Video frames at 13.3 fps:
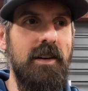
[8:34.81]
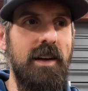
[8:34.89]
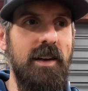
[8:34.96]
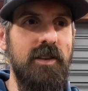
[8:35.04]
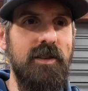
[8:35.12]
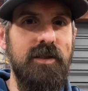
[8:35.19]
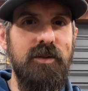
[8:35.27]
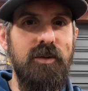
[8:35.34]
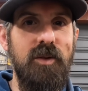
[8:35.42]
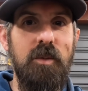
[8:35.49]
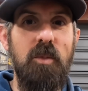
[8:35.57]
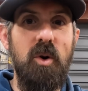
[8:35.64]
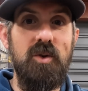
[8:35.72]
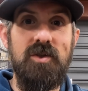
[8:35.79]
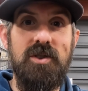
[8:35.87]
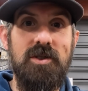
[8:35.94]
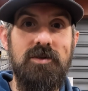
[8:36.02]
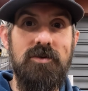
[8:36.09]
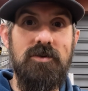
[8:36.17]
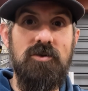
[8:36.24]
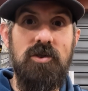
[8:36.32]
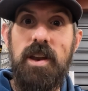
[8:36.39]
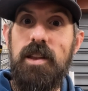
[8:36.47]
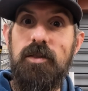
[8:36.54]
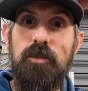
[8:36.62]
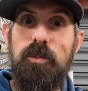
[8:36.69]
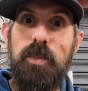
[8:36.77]
has the most
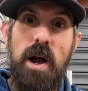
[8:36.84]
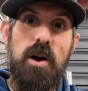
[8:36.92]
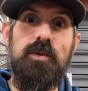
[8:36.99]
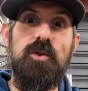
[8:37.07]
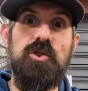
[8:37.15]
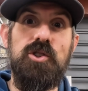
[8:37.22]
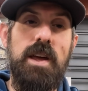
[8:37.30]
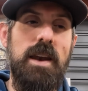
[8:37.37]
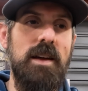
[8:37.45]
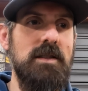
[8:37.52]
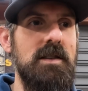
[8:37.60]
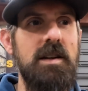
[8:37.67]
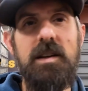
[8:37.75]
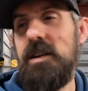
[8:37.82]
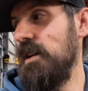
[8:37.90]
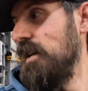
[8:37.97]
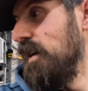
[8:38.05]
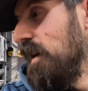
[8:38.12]
powerful genetics in it.